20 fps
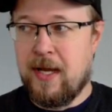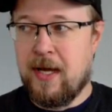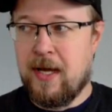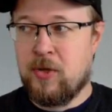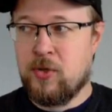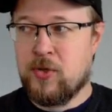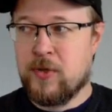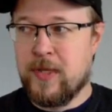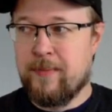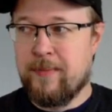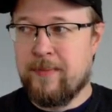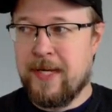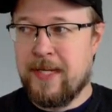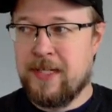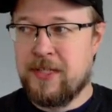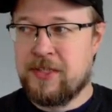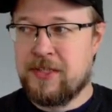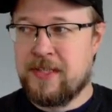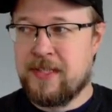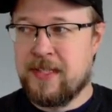How do I
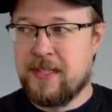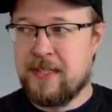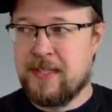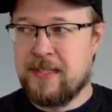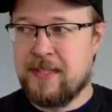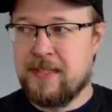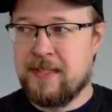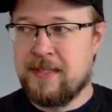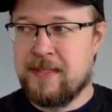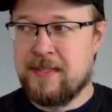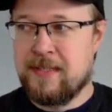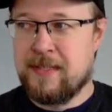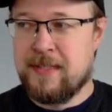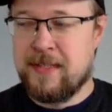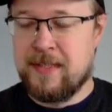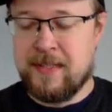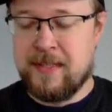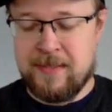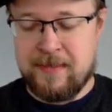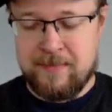manage
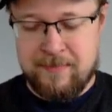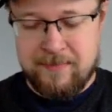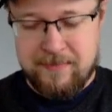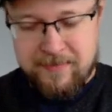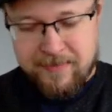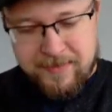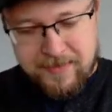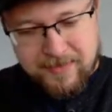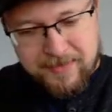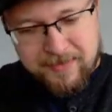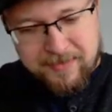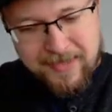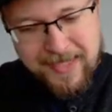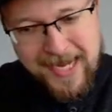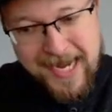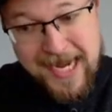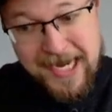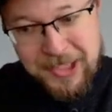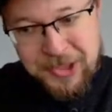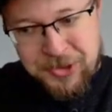the
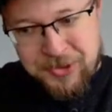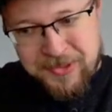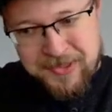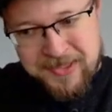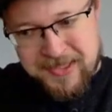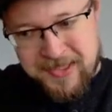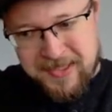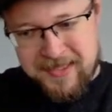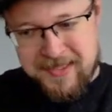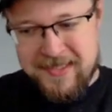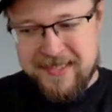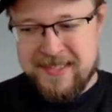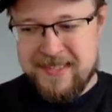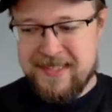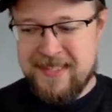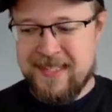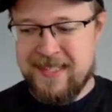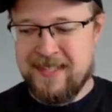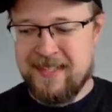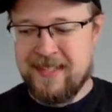actual start,
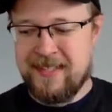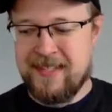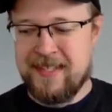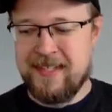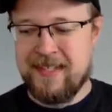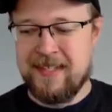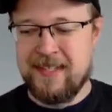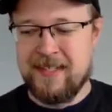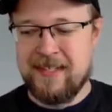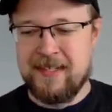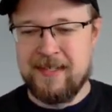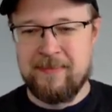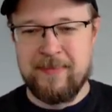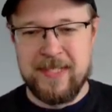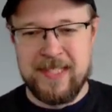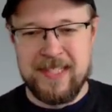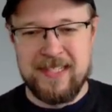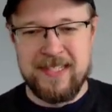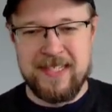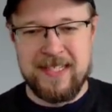then the
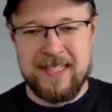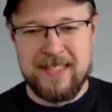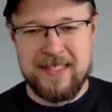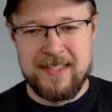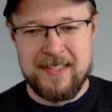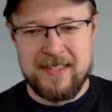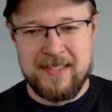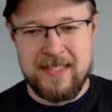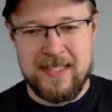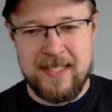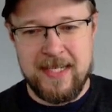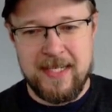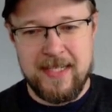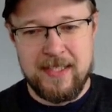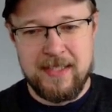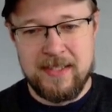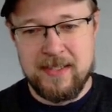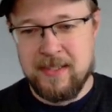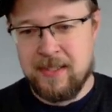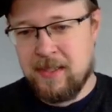middle and the
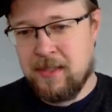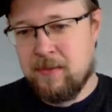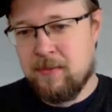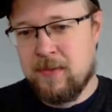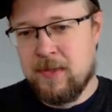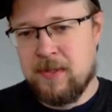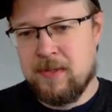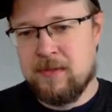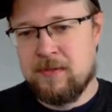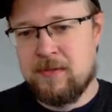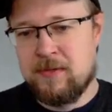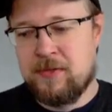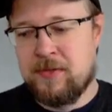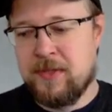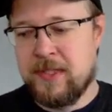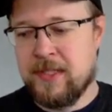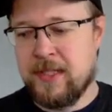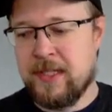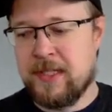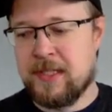end? Well,
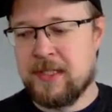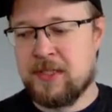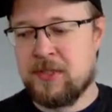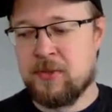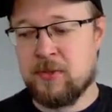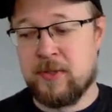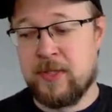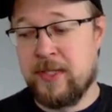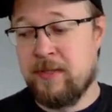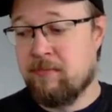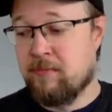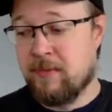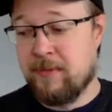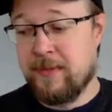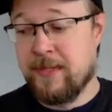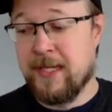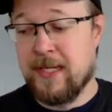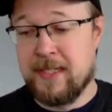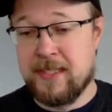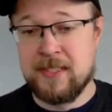treat it like a story. I
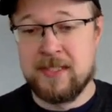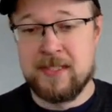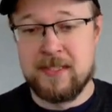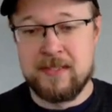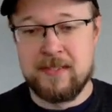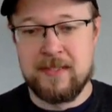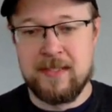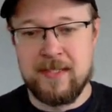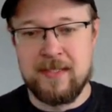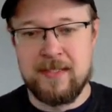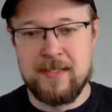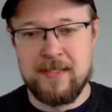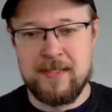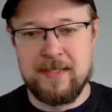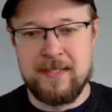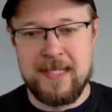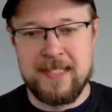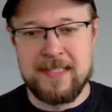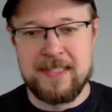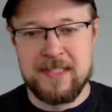mean, that is the
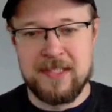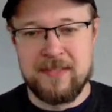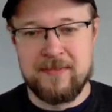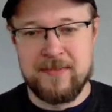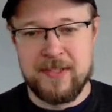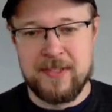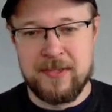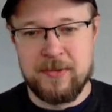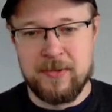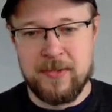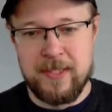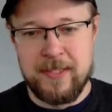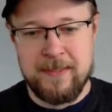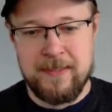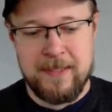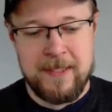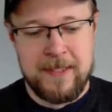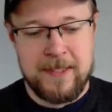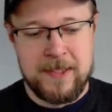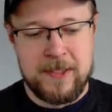essence of a story.
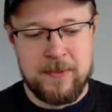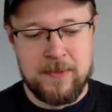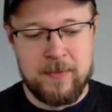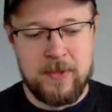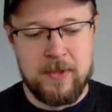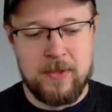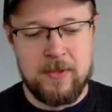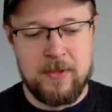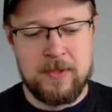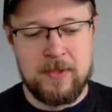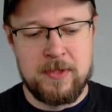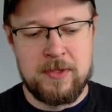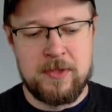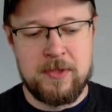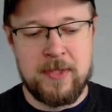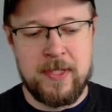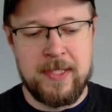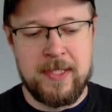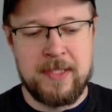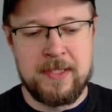So we're not
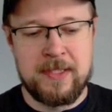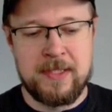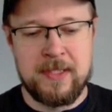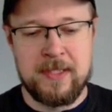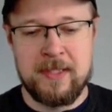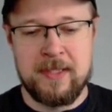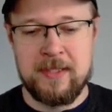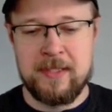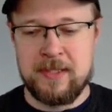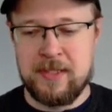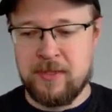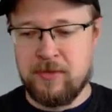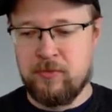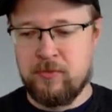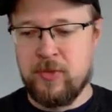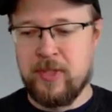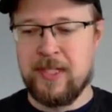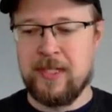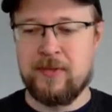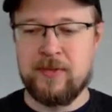trying to
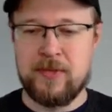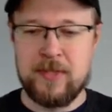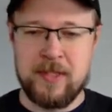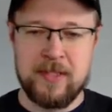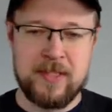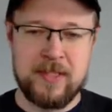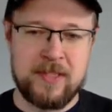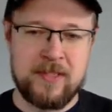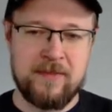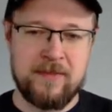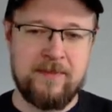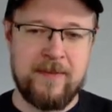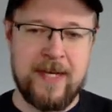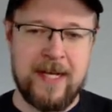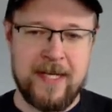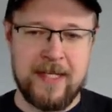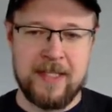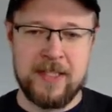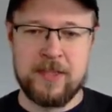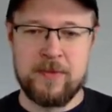reel out a list of
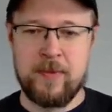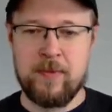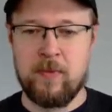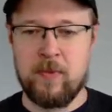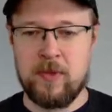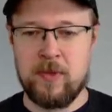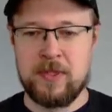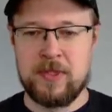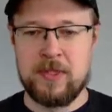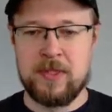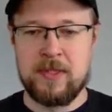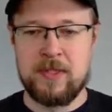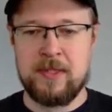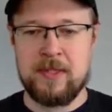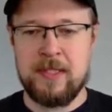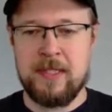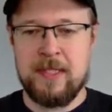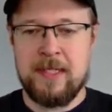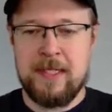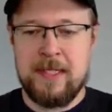facts. We want to